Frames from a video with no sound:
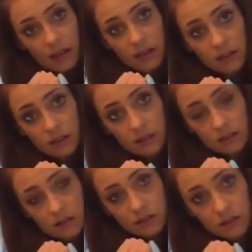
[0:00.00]
And you push them
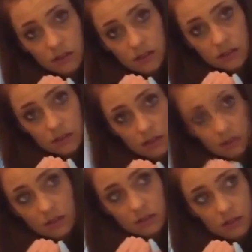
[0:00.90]
both off, what's hitting the
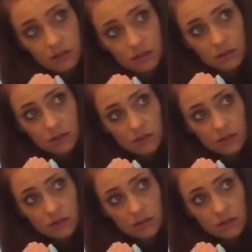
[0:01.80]
ground first?